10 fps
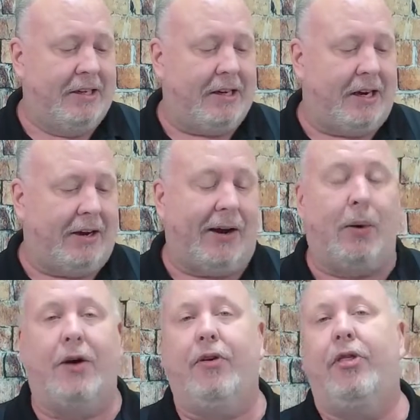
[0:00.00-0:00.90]

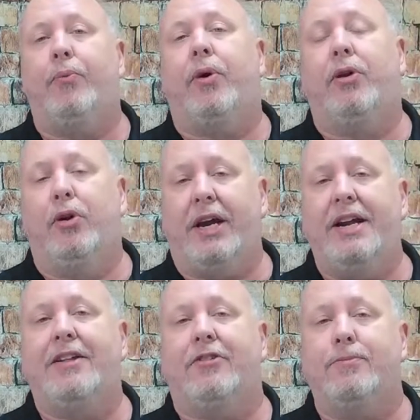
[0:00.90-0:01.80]
However, we're looking
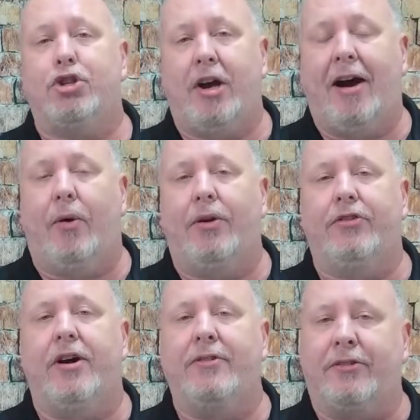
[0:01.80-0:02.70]
at some showers
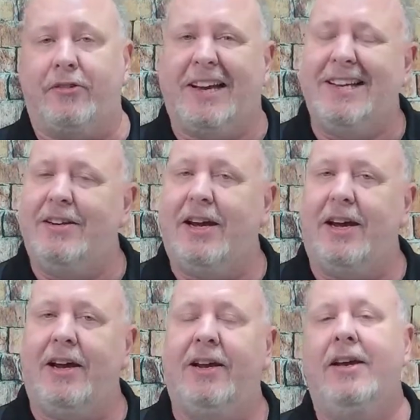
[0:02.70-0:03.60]
on
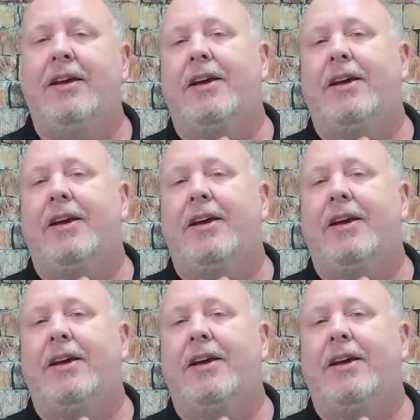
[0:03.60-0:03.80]
Sunday,